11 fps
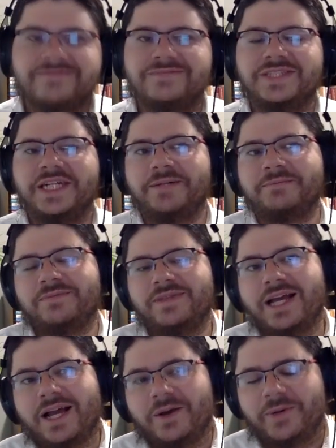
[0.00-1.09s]
Yeah.
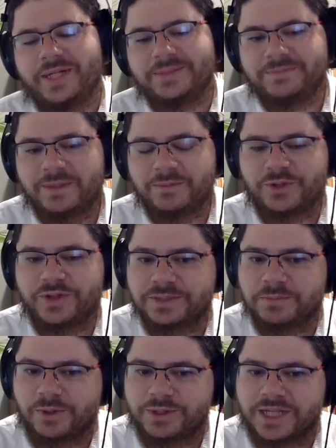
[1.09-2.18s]
Well, I'm sure there's
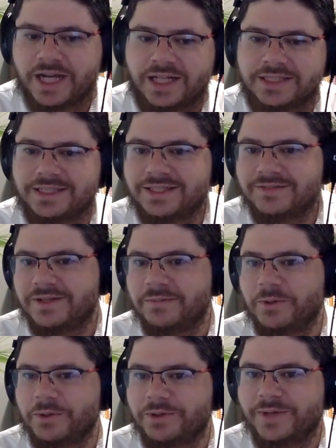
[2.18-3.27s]
pros and cons in
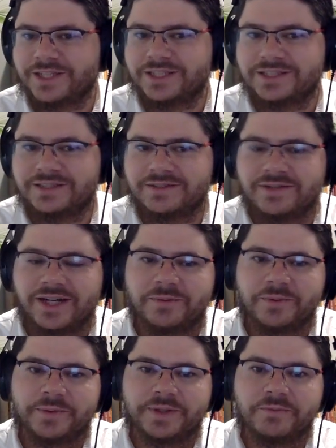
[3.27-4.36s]
both directions, right?
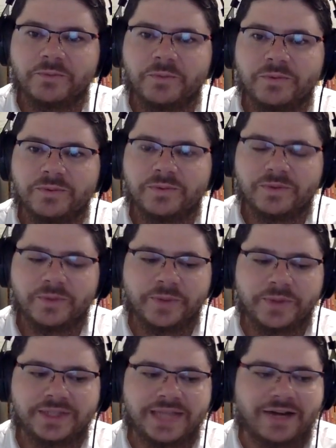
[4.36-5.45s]
We
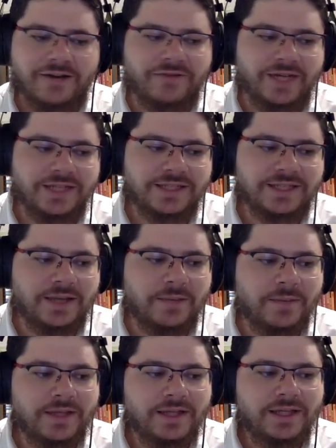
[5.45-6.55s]
would sacrifice
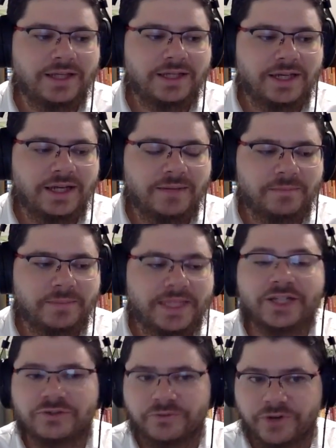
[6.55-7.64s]
some
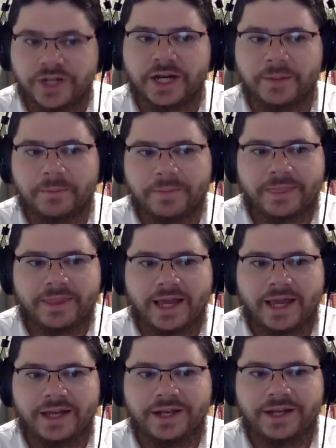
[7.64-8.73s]
potential freedom and